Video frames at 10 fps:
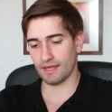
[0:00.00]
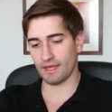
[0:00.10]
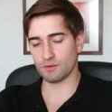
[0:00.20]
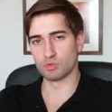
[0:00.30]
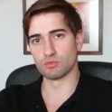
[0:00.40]

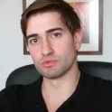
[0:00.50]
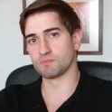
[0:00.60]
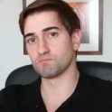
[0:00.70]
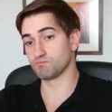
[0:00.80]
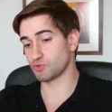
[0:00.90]
and will
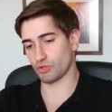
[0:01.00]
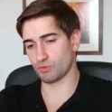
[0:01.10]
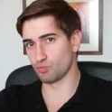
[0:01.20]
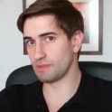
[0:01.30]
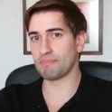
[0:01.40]
re-
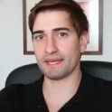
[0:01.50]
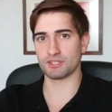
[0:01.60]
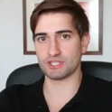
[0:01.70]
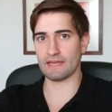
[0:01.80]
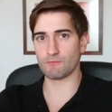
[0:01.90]
just
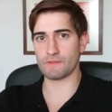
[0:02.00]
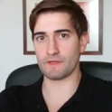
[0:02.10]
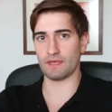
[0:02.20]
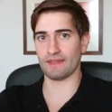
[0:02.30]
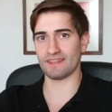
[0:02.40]
repackage
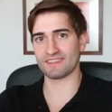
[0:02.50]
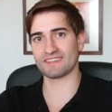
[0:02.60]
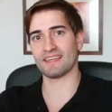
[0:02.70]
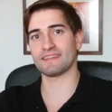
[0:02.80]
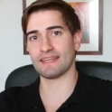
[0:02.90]
everything and then
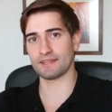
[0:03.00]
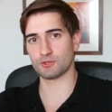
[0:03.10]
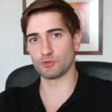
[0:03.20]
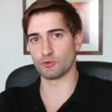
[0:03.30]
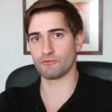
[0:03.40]
send that
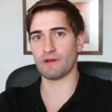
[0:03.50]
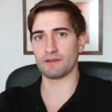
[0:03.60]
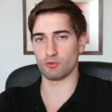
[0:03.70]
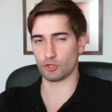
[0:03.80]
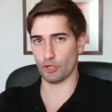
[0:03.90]
to your
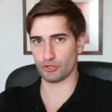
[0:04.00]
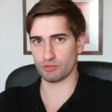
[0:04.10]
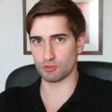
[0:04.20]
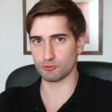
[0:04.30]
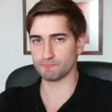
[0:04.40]
final
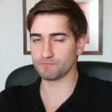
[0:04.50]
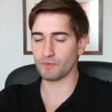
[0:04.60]
customer.